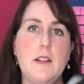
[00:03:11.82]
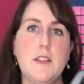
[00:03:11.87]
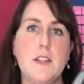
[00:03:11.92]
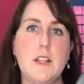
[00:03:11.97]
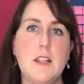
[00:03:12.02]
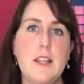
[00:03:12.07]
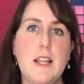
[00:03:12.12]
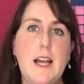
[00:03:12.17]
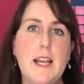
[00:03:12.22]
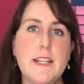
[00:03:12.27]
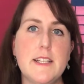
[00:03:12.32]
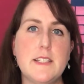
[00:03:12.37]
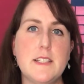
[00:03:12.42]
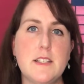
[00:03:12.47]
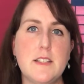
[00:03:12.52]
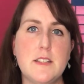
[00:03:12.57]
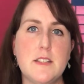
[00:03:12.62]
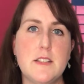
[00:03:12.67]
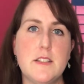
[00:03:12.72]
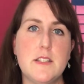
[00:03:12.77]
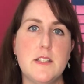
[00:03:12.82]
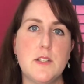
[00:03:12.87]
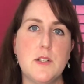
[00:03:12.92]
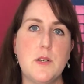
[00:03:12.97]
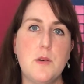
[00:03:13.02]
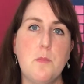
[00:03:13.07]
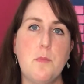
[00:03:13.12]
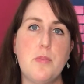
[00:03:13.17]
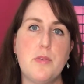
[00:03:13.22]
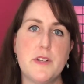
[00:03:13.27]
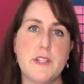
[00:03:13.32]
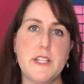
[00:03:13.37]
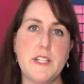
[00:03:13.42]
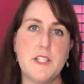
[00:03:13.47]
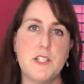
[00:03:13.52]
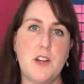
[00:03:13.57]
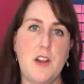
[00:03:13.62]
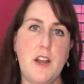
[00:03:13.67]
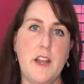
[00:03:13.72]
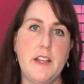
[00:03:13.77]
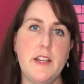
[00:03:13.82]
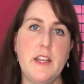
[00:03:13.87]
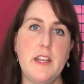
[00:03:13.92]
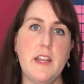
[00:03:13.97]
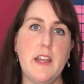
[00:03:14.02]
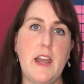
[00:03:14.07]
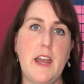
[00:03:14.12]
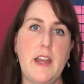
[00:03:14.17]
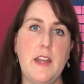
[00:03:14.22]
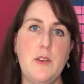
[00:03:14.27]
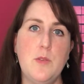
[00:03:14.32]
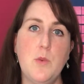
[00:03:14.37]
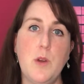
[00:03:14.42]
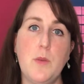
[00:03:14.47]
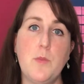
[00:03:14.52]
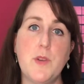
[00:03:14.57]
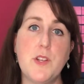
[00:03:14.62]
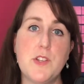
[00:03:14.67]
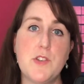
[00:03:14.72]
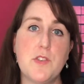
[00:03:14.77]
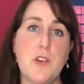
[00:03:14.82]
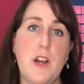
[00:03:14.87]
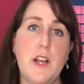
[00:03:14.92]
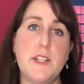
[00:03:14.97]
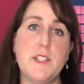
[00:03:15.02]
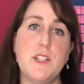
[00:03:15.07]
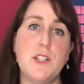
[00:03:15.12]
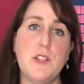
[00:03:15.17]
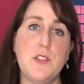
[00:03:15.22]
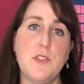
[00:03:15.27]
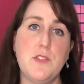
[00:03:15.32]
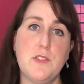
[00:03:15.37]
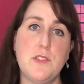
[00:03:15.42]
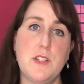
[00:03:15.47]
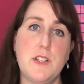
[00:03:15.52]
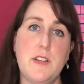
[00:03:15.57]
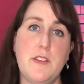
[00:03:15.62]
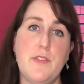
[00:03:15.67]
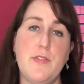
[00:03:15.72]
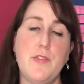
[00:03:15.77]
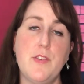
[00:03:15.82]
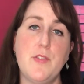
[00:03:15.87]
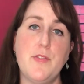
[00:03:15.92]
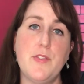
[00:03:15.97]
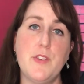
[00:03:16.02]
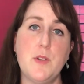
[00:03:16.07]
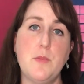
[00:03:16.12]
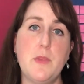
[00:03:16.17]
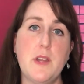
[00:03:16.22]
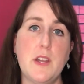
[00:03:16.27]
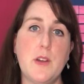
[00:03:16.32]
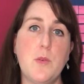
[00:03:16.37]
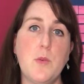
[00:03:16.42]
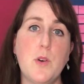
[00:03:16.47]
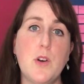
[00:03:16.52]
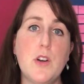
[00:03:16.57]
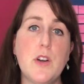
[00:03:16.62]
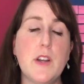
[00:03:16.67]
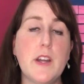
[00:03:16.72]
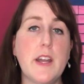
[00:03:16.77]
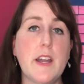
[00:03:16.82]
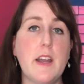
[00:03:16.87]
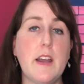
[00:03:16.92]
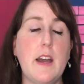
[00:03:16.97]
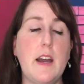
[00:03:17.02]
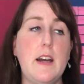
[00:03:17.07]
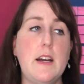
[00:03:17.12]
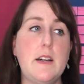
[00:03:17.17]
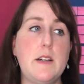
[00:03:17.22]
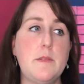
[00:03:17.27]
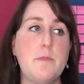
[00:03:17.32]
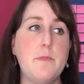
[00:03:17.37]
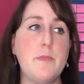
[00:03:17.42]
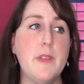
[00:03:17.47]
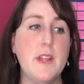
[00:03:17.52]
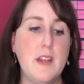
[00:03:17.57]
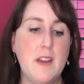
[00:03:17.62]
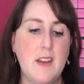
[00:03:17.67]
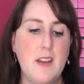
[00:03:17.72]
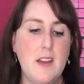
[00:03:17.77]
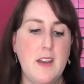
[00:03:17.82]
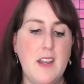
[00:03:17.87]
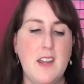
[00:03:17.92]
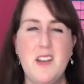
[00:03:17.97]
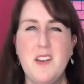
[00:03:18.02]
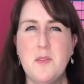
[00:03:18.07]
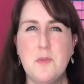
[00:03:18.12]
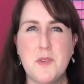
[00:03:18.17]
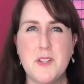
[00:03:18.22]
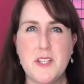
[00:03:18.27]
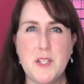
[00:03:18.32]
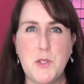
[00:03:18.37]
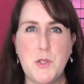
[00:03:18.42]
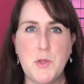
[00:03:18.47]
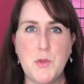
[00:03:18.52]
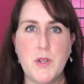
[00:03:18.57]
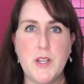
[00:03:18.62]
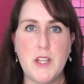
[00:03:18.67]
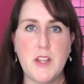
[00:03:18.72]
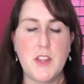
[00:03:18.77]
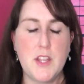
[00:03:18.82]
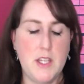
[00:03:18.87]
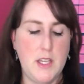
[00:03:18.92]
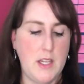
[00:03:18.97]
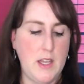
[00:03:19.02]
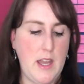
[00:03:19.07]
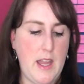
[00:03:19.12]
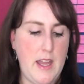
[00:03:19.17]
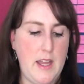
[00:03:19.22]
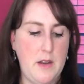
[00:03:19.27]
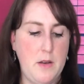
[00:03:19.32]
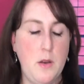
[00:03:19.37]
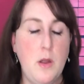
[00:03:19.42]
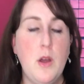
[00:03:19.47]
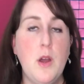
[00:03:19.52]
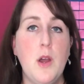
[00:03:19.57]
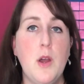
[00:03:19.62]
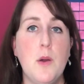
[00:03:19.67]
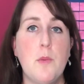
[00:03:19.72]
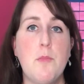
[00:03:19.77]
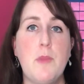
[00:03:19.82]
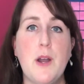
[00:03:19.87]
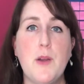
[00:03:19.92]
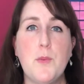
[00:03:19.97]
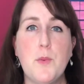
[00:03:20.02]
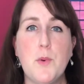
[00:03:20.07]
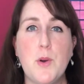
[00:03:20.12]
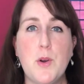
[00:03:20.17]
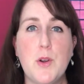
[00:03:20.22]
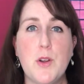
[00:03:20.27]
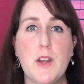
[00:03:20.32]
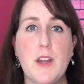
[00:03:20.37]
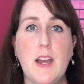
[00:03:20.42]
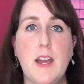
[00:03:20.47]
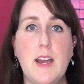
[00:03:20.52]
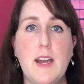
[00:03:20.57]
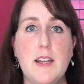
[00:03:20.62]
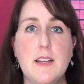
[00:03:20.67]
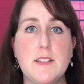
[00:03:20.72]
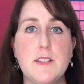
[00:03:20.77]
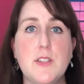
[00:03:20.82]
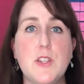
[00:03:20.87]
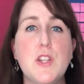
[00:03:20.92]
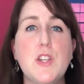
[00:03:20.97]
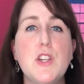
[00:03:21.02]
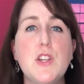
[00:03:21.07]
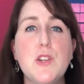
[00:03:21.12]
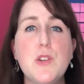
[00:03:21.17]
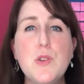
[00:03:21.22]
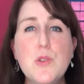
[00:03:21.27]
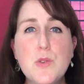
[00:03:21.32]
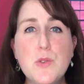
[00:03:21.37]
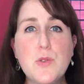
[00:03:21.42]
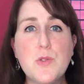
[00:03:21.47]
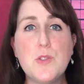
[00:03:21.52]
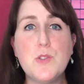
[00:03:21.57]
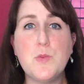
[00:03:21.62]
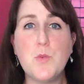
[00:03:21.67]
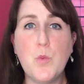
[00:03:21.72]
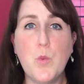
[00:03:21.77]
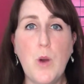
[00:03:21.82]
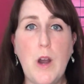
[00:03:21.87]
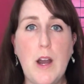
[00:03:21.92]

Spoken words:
the light is still pretty tiny, and when we tried to use it for filming at work, it didn't really do anything. And my work has huge